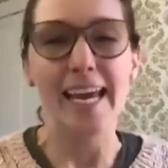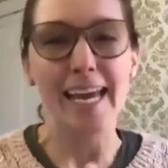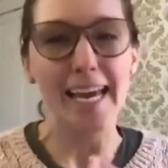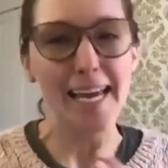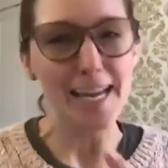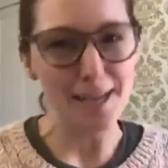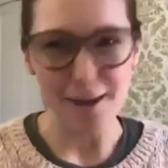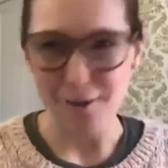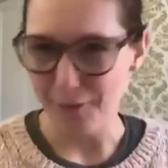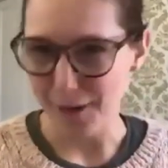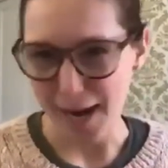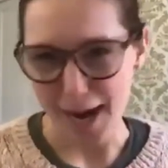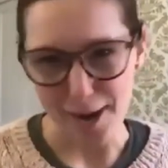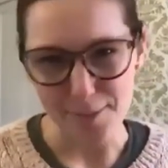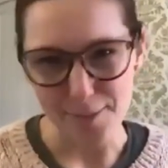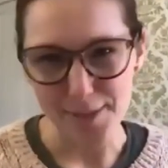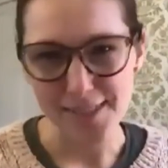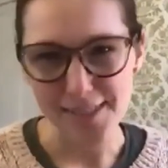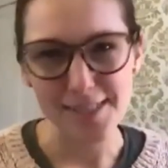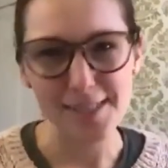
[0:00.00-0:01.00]
It never
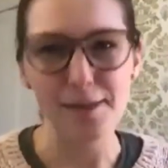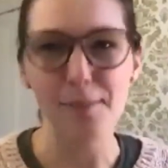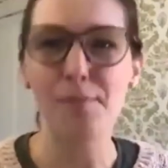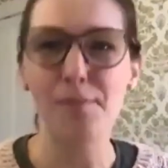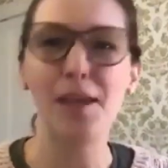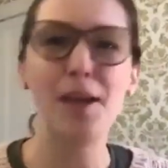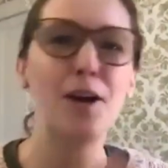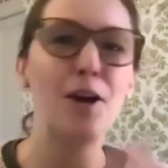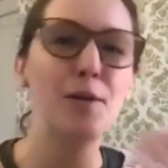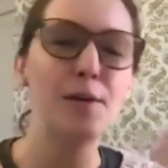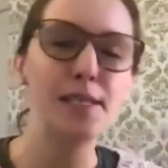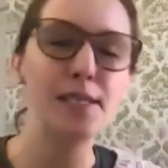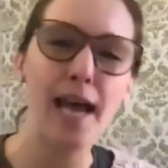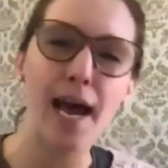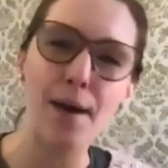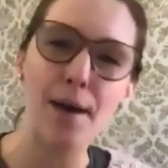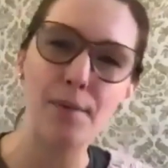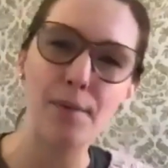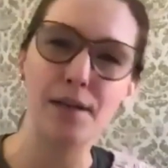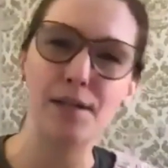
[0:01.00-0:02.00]
happens. Something always
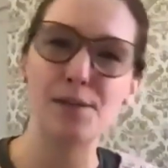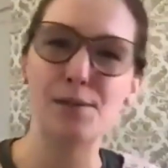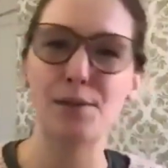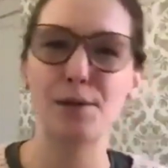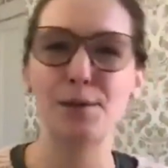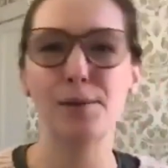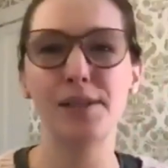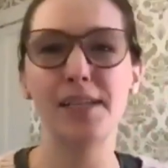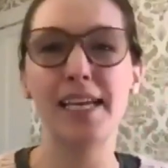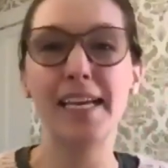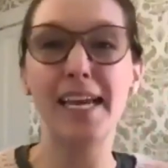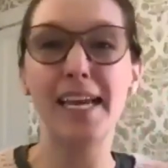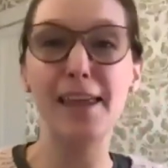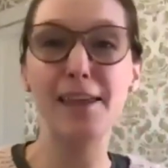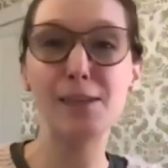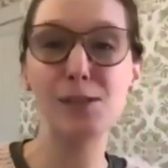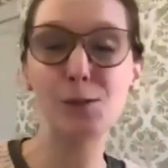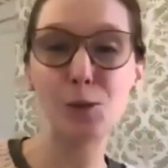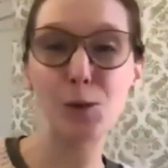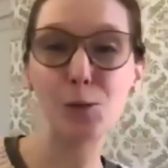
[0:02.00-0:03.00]
happens, or we're like, hey,
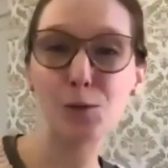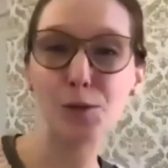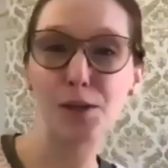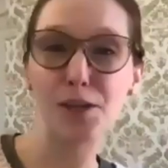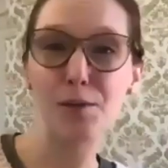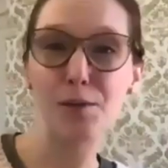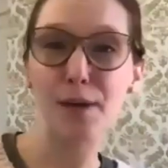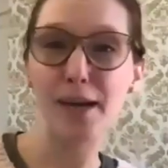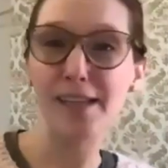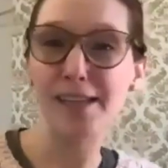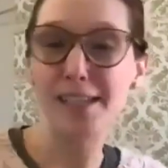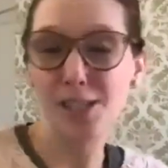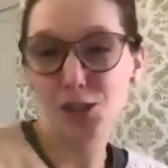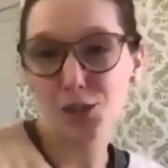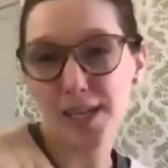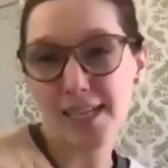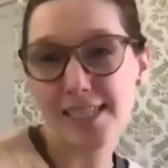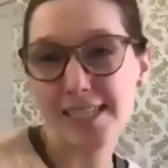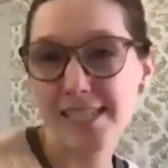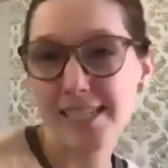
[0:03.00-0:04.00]
this sold really well. Let's
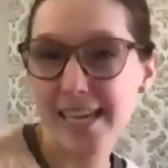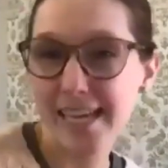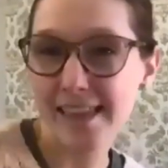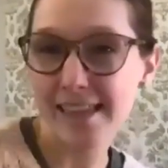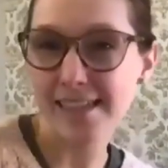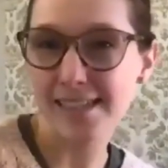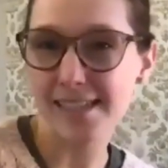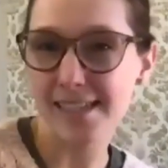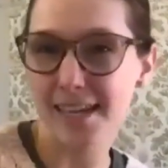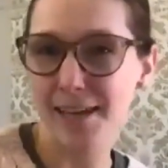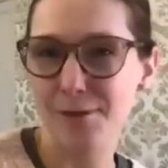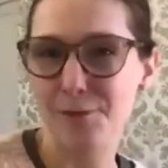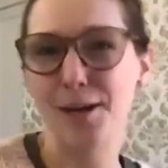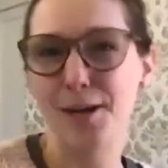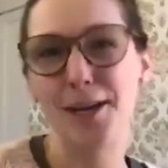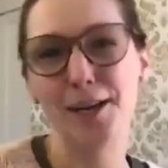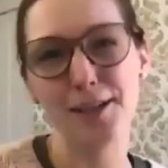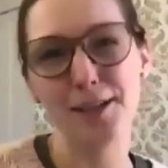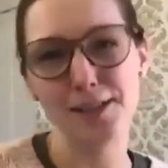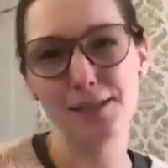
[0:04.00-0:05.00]
try to sneak this in.
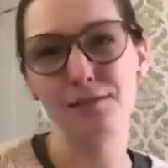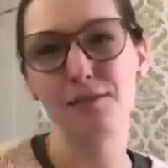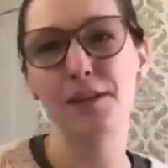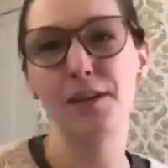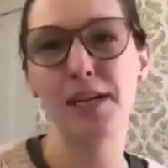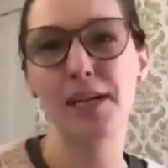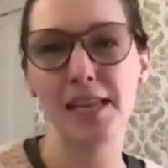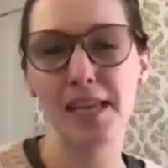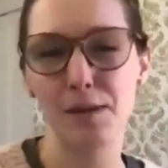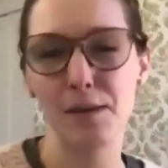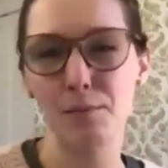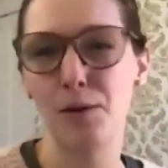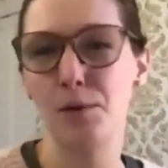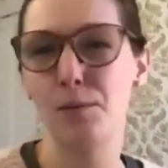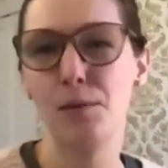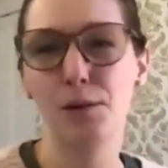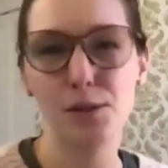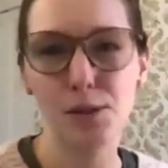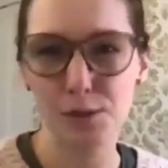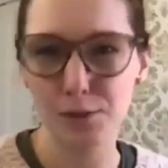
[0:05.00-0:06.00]
Well, it's very late, but
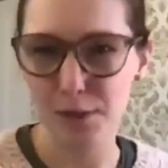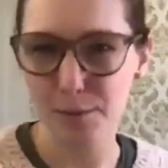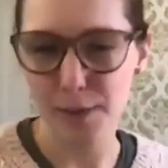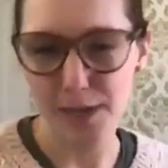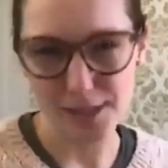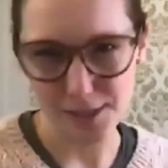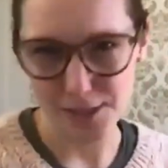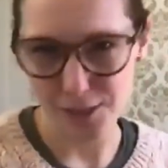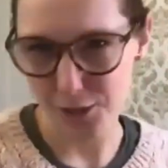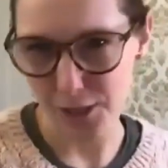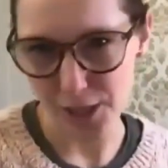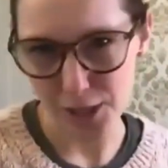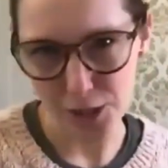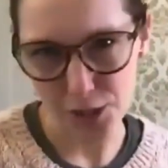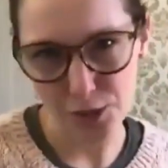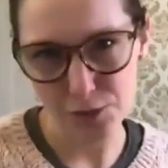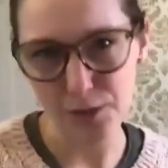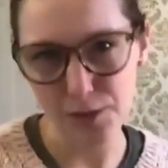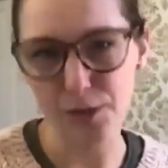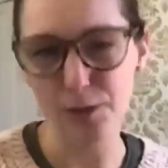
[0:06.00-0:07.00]
we'll do our best to try to
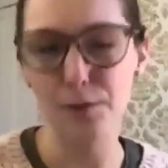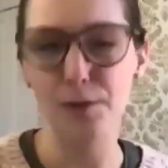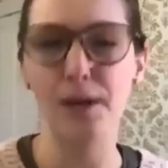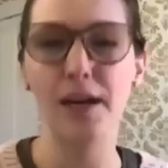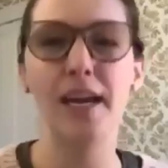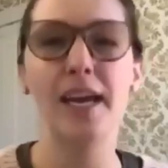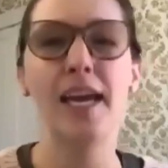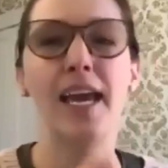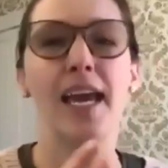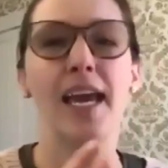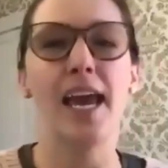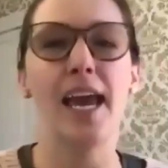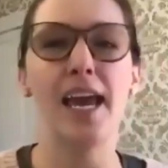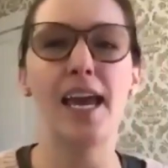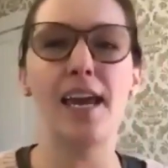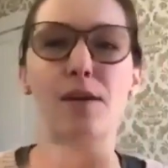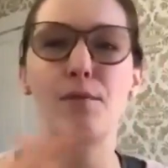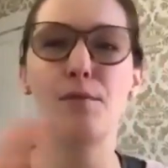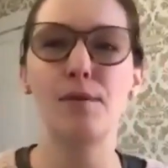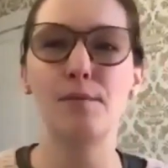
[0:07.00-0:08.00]
do it. Or,
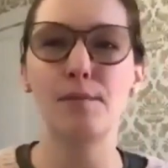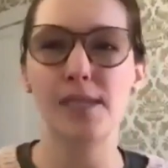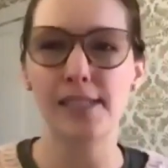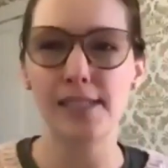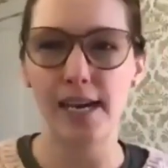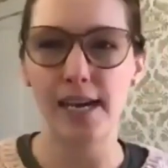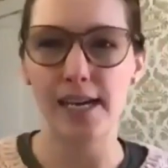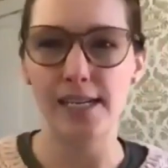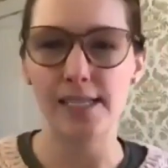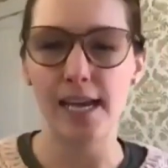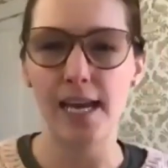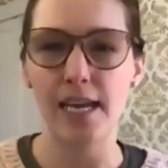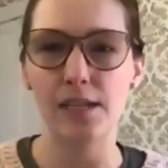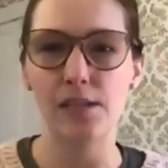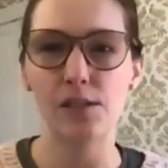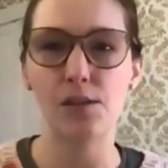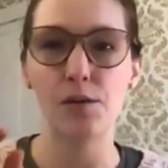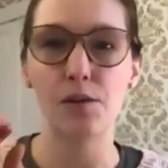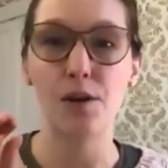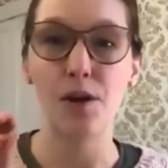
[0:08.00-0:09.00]
hey, we missed that date,
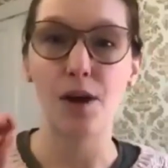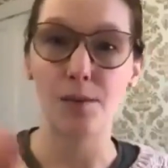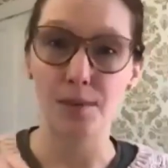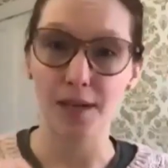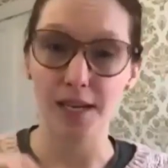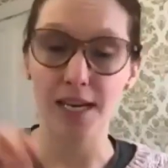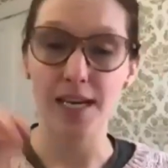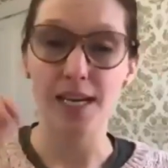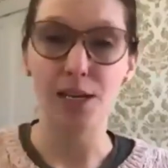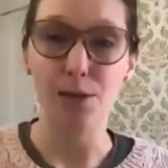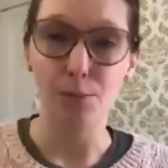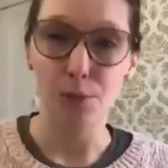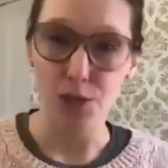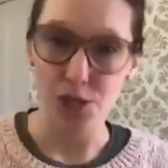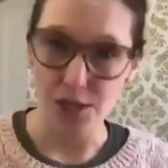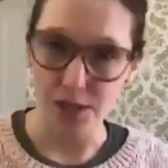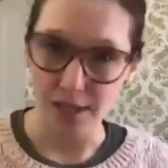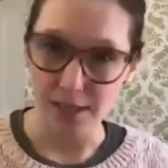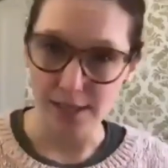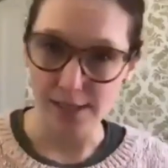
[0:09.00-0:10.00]
so now I'm going to need to
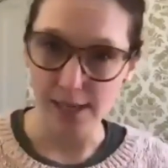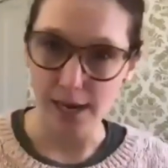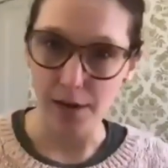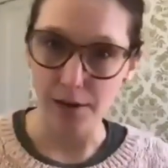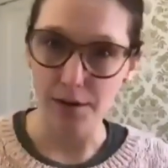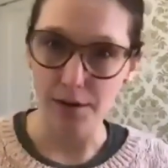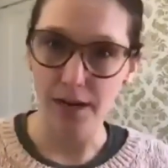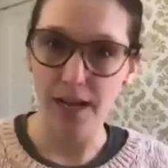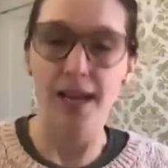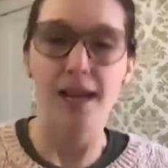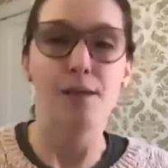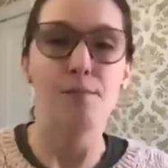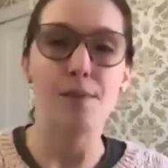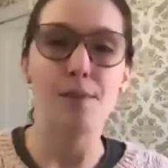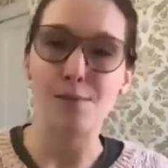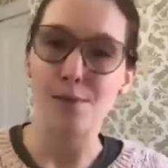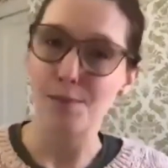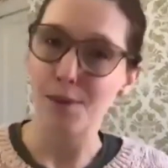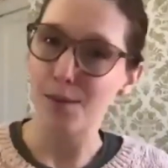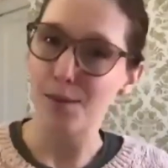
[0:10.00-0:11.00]
push this out.
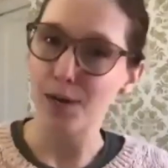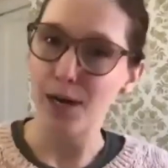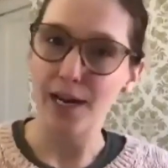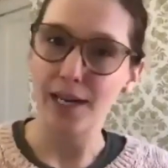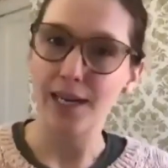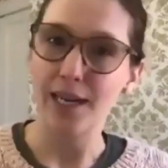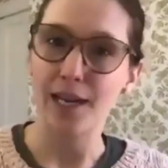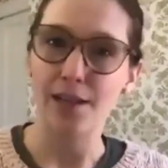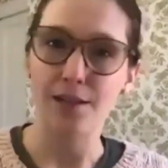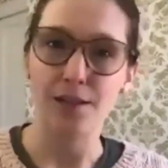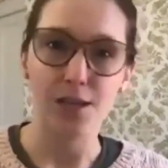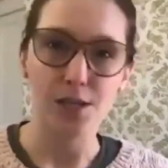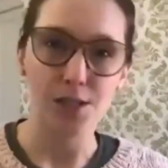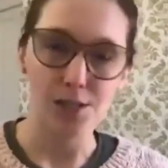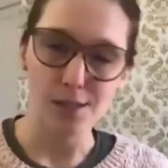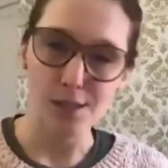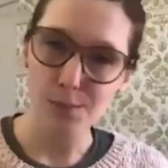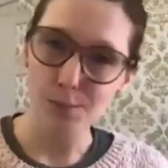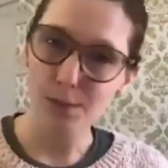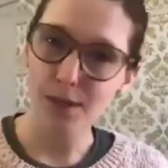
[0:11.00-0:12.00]
Maybe my product can't launch
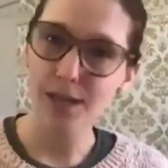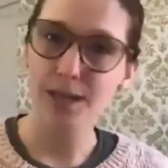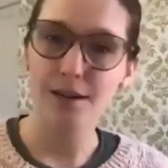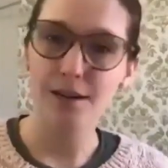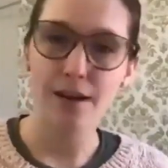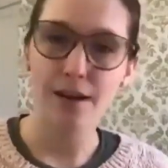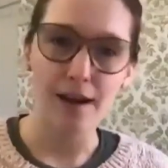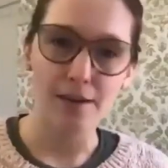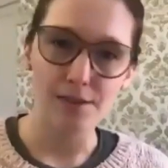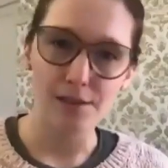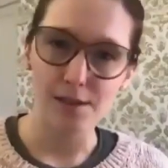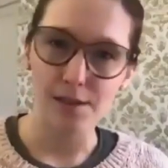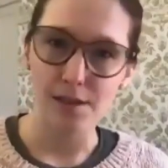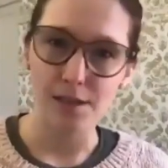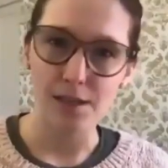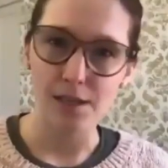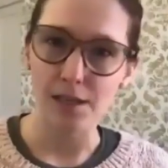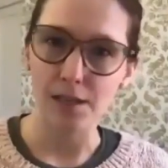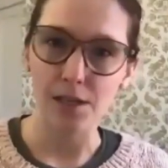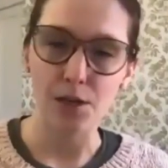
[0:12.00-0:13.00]
in spring. It'll have to,
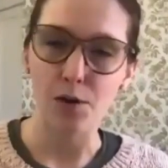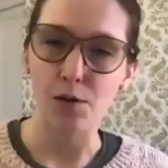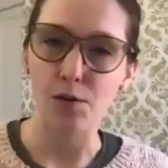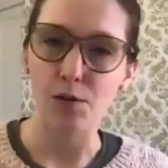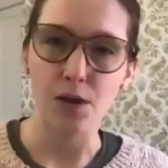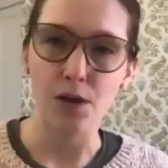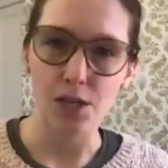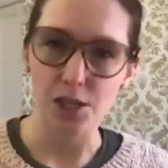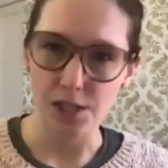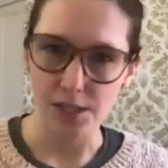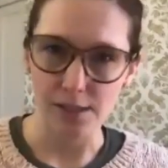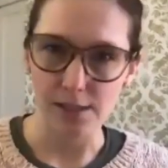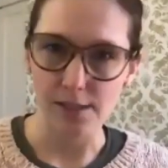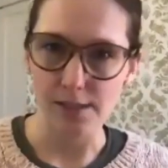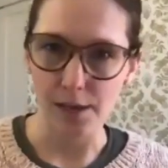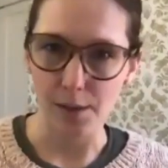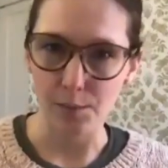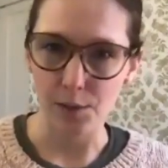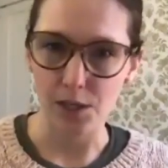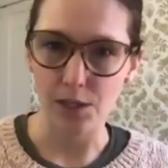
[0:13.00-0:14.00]
launch in
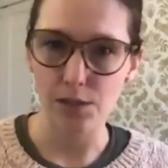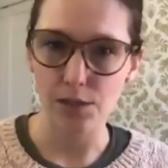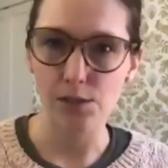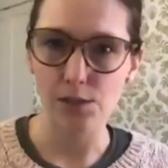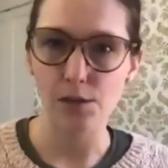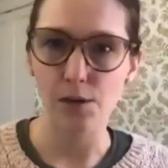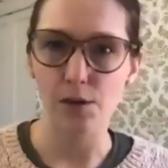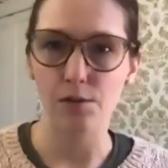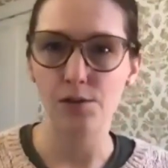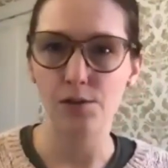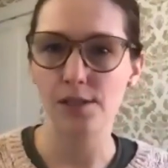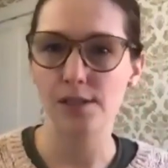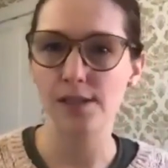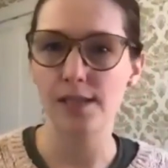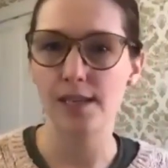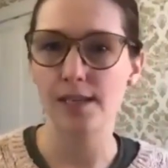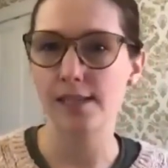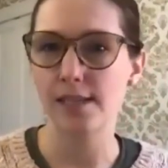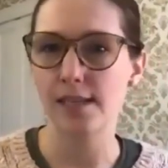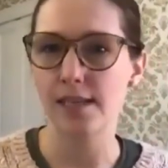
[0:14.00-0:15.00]
summer. So just
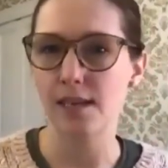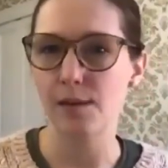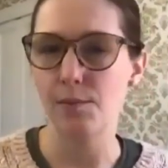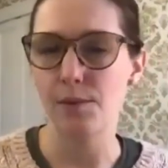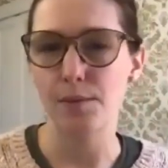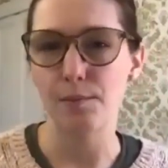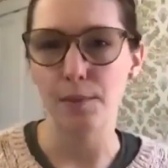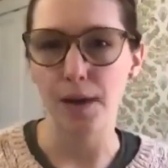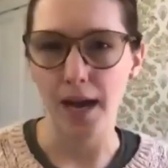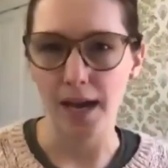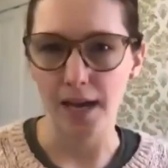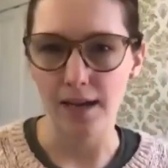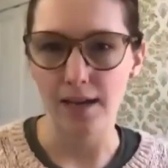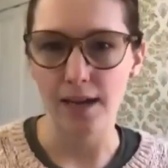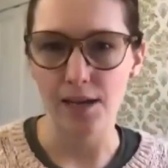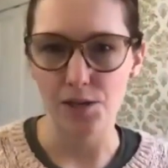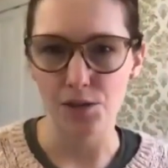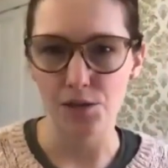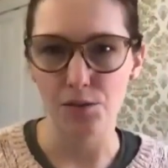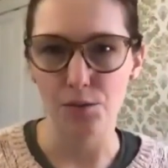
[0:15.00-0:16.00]
things to keep in mind
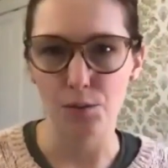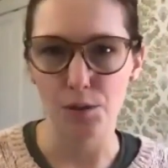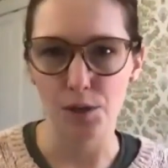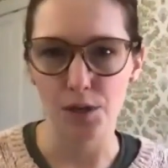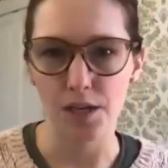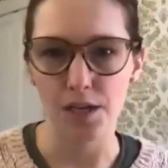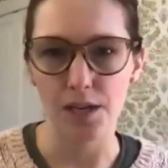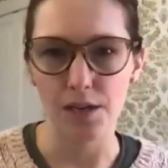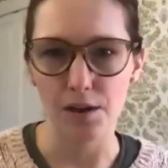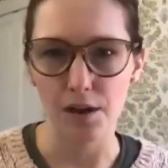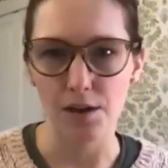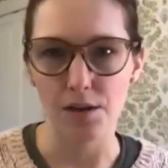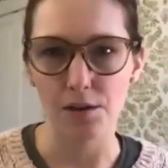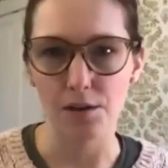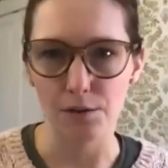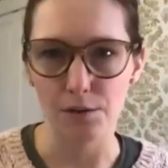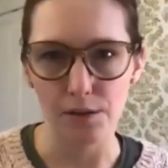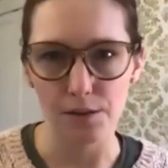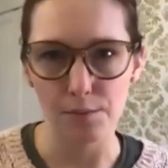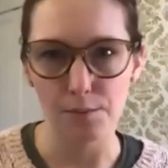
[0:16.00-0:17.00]
as you're working on
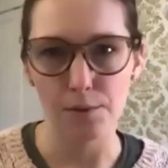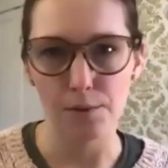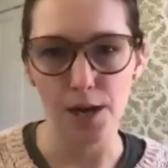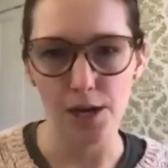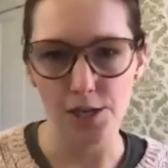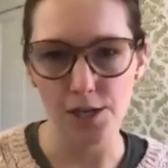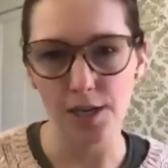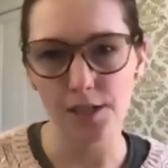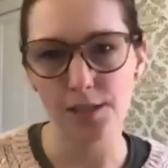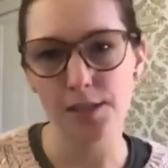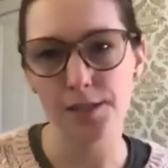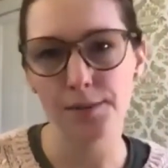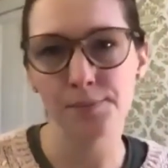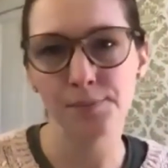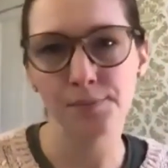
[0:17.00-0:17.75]
your project.